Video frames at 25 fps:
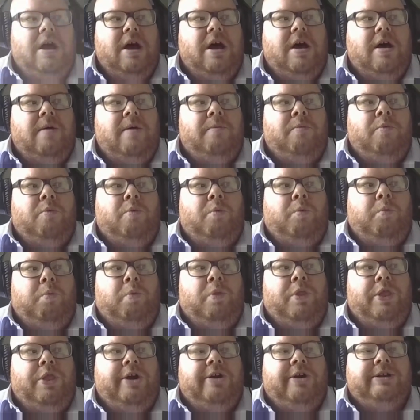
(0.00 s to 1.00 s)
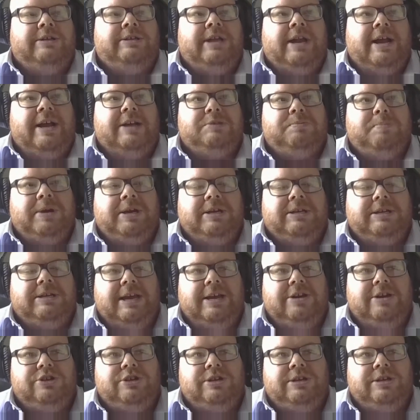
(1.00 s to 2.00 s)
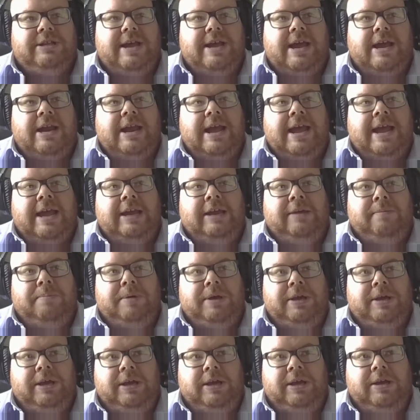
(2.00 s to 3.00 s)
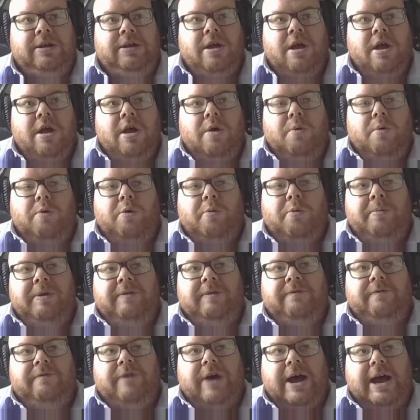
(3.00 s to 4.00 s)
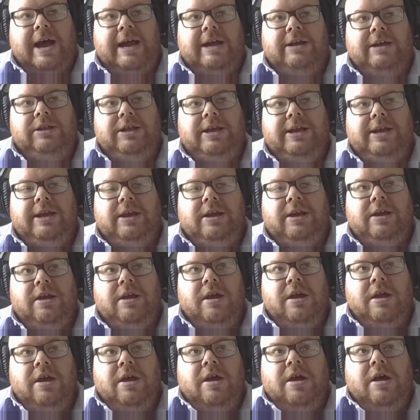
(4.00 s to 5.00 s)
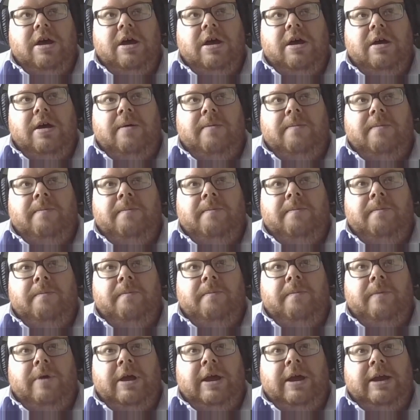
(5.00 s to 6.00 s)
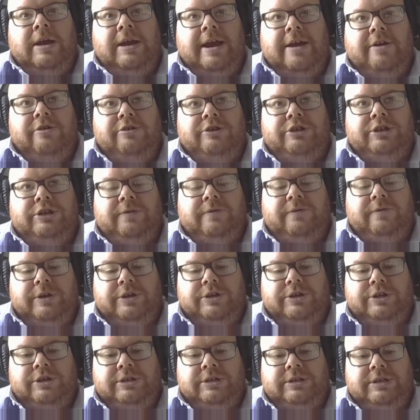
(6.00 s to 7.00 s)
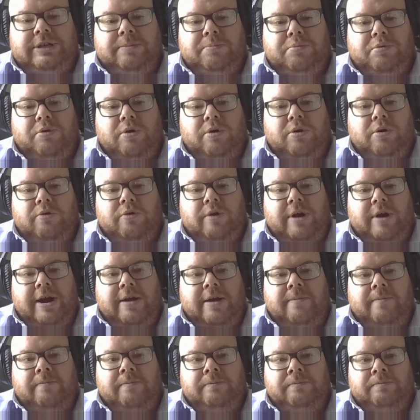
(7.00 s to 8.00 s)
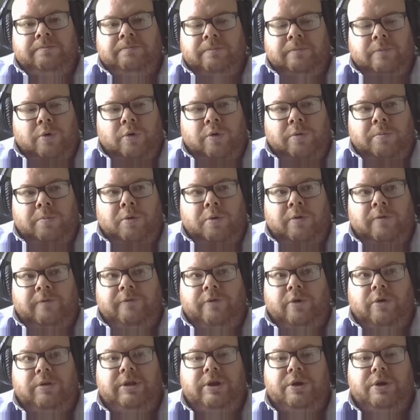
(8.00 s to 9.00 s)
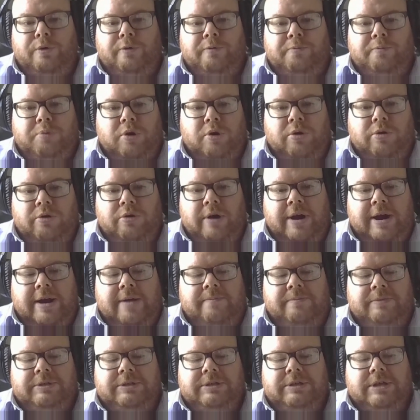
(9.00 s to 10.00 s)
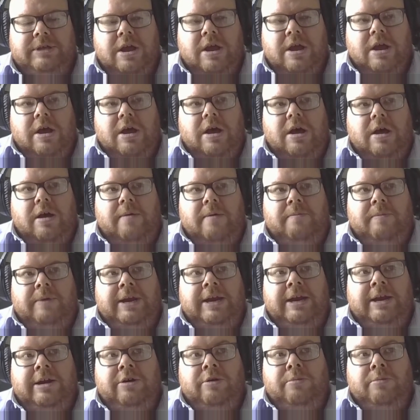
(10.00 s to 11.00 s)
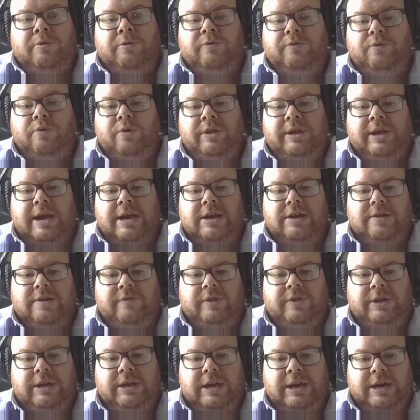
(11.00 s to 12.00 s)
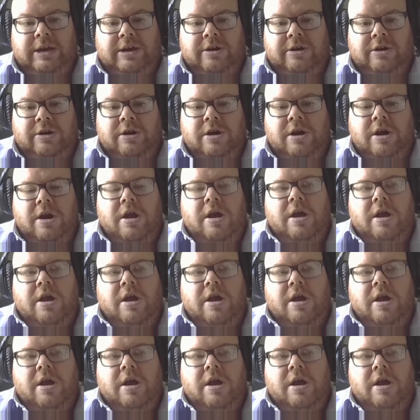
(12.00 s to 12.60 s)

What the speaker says: There is an expectation that AEP will be filing an energy efficiency program or portfolio of programs here before the end of the year.